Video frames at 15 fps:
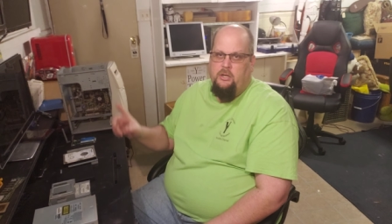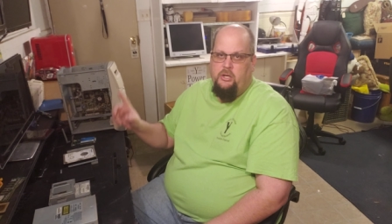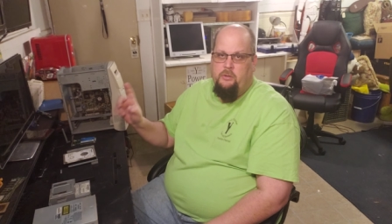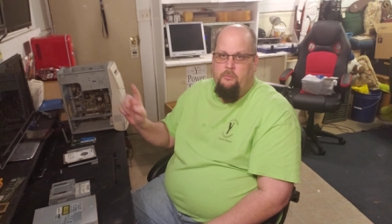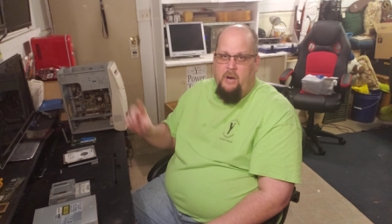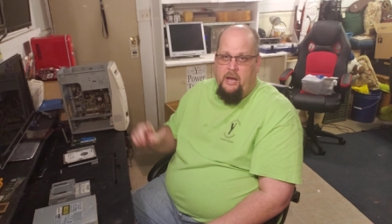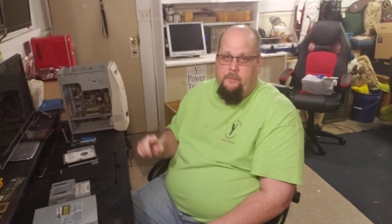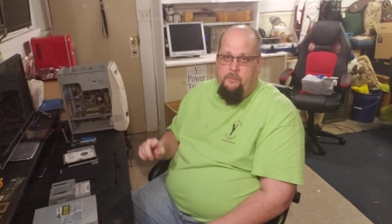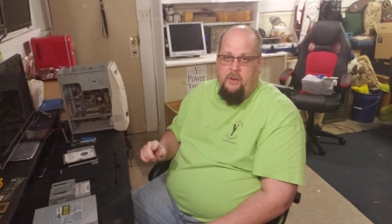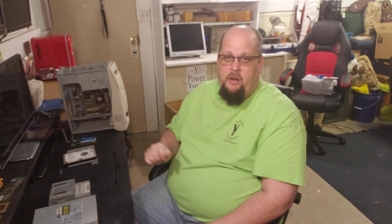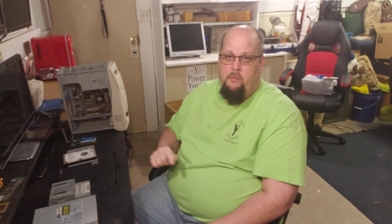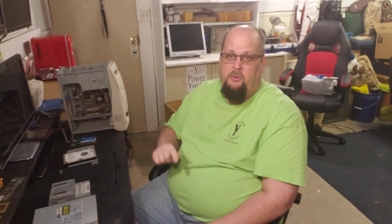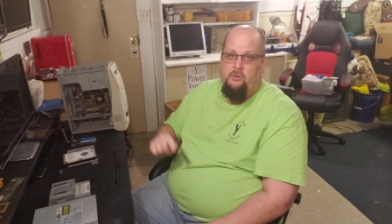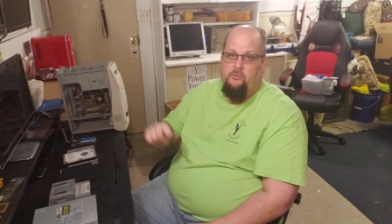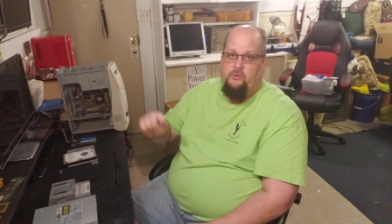You might be
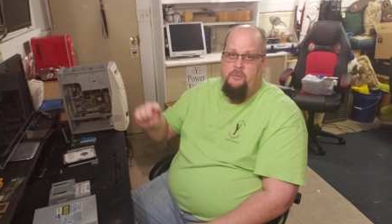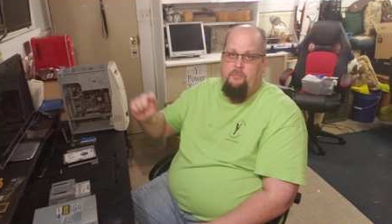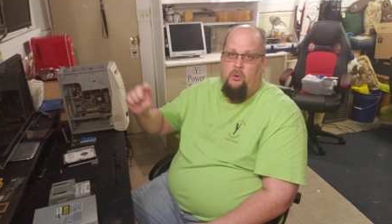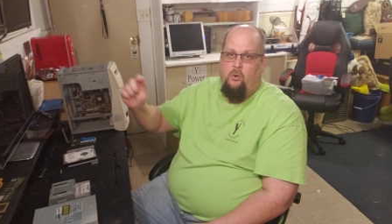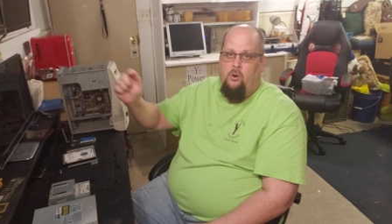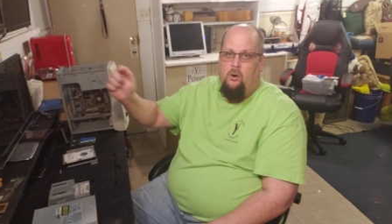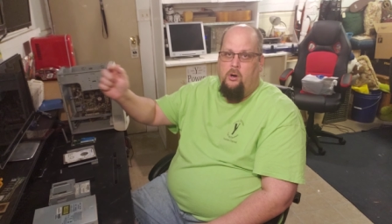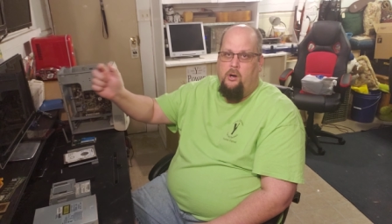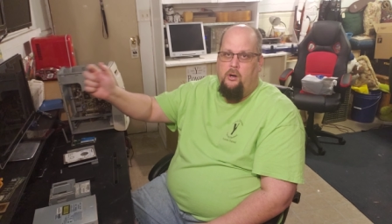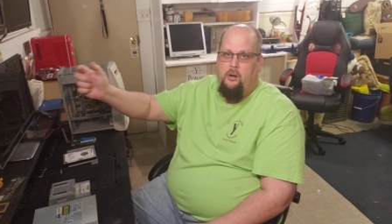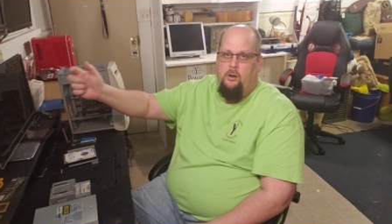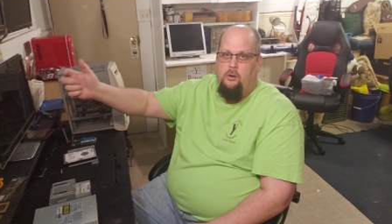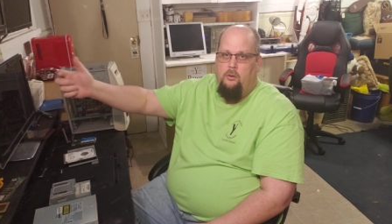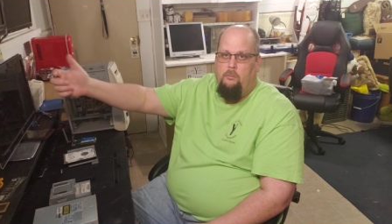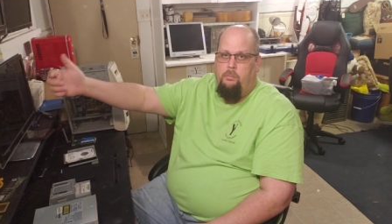able to
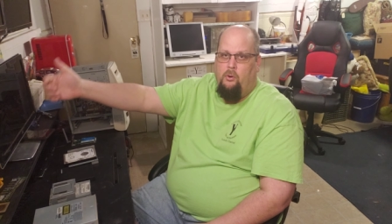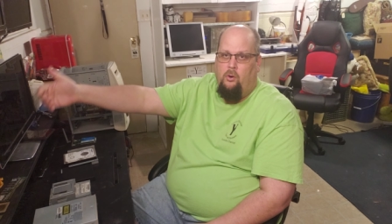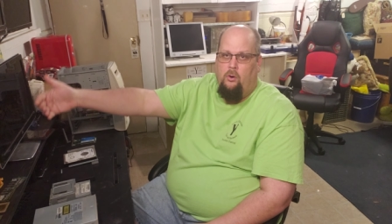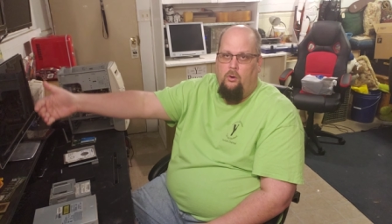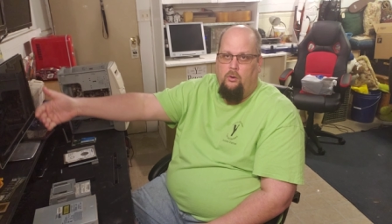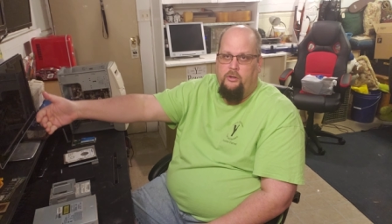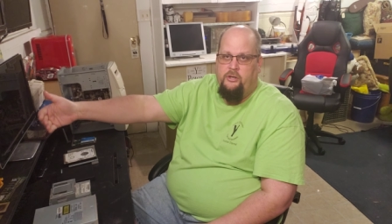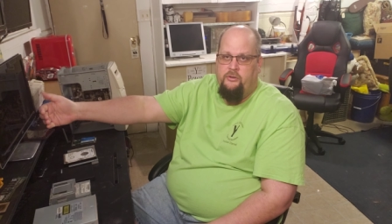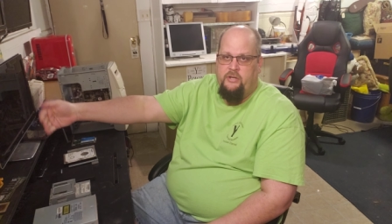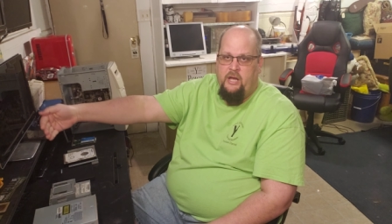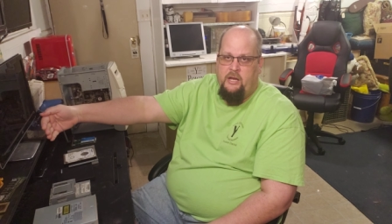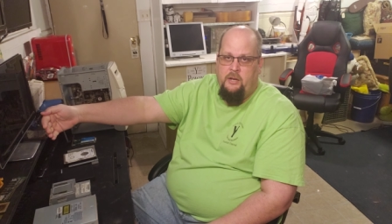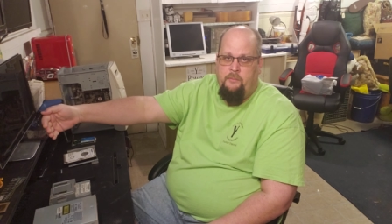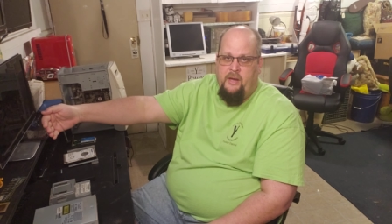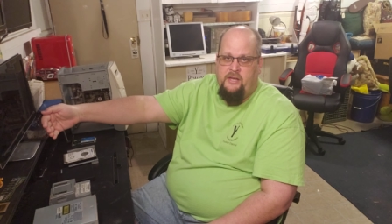report pull your
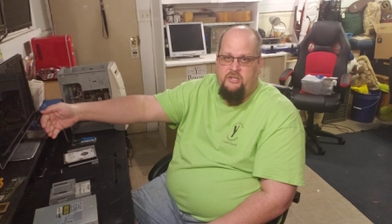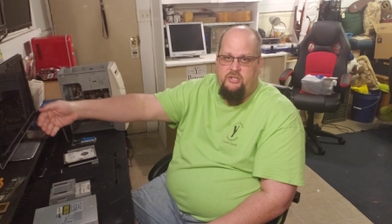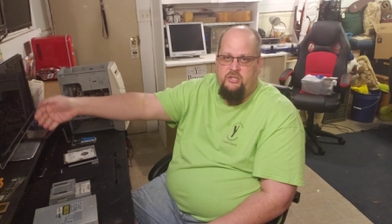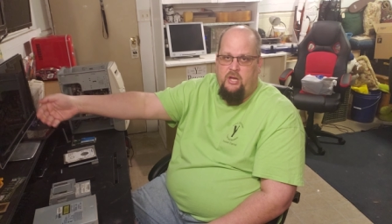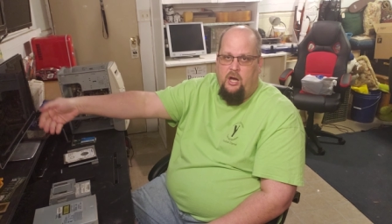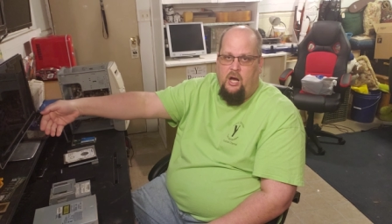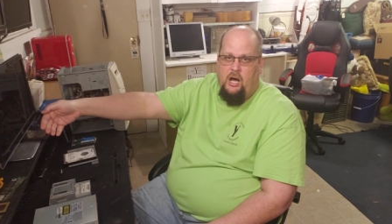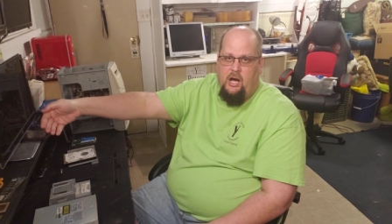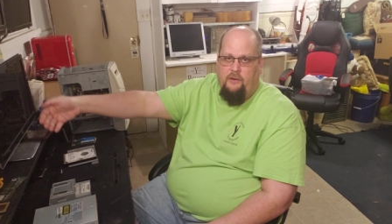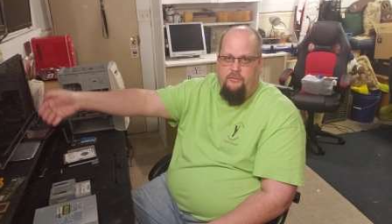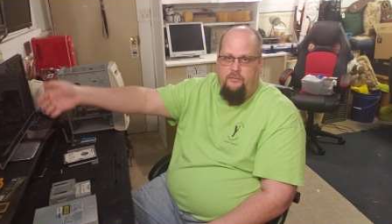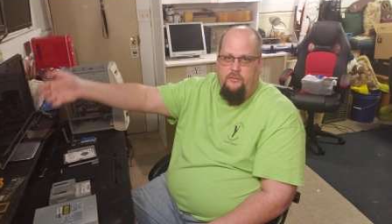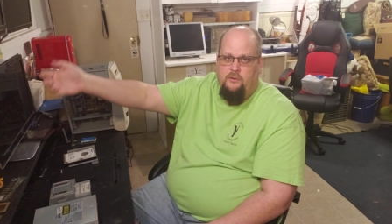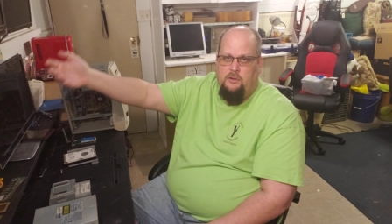databases off